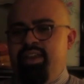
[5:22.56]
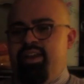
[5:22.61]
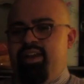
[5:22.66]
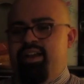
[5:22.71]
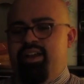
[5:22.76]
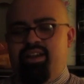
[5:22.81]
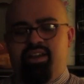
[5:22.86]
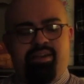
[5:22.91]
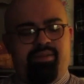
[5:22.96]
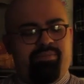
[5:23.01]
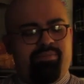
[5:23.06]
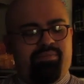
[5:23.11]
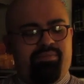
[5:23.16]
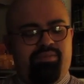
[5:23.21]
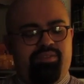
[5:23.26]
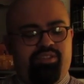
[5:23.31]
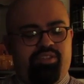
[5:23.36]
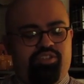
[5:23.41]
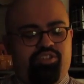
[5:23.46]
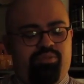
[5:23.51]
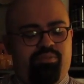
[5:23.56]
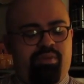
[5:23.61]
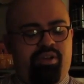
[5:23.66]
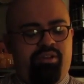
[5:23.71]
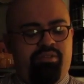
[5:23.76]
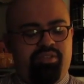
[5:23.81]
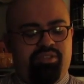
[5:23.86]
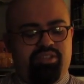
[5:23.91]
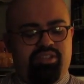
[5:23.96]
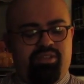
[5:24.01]
The
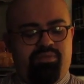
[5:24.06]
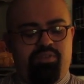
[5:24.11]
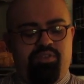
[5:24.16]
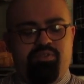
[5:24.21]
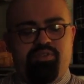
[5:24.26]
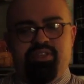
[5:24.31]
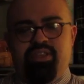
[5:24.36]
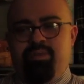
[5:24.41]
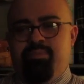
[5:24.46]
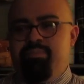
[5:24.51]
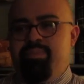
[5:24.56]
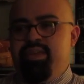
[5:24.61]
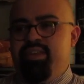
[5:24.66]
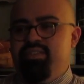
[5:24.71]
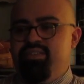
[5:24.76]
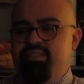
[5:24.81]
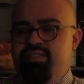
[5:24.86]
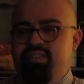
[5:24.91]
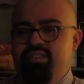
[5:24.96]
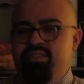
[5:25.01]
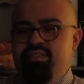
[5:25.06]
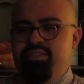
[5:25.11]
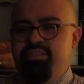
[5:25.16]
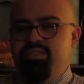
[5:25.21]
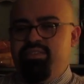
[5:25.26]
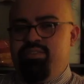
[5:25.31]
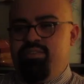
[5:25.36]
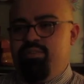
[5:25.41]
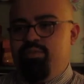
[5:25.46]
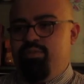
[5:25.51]
trombone, instead of using
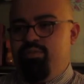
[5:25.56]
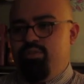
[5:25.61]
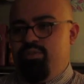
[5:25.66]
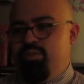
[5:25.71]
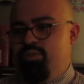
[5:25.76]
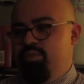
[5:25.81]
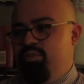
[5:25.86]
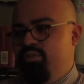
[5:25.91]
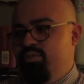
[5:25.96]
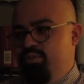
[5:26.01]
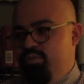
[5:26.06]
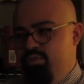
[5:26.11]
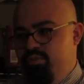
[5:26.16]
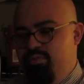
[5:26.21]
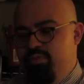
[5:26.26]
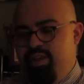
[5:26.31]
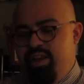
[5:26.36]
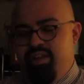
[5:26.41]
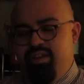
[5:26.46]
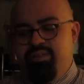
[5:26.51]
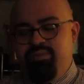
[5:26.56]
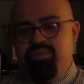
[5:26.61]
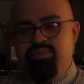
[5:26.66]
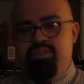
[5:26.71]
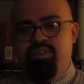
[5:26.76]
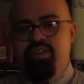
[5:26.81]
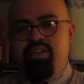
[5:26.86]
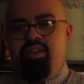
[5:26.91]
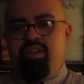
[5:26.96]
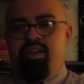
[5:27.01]
pistons or
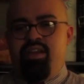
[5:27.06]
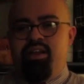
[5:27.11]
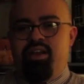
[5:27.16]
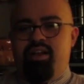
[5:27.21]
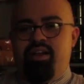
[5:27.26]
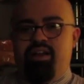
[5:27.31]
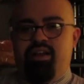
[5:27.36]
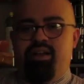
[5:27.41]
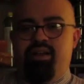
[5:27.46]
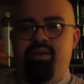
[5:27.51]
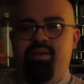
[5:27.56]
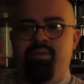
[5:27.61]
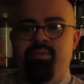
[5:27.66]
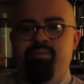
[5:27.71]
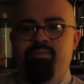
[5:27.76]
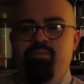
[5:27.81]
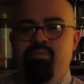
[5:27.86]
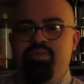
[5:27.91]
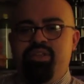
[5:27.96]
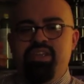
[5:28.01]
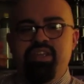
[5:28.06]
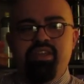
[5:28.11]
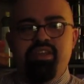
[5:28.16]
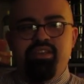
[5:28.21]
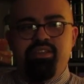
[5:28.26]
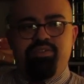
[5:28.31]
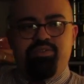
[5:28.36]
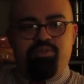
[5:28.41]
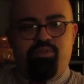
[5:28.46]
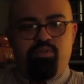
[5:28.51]
valves,
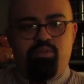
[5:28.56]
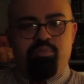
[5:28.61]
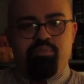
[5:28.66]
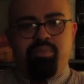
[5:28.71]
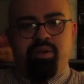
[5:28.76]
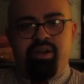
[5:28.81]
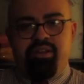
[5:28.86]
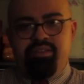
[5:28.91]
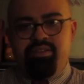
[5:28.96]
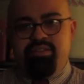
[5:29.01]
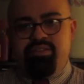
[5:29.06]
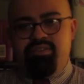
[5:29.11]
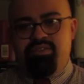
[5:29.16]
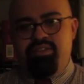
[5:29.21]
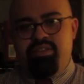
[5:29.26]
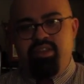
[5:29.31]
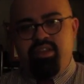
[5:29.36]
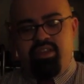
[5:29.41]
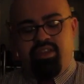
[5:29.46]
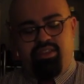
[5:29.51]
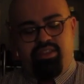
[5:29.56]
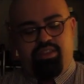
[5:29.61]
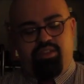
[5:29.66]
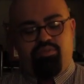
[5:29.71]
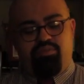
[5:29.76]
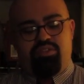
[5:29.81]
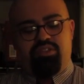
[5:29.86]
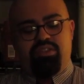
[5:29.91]
keys or buttons, they use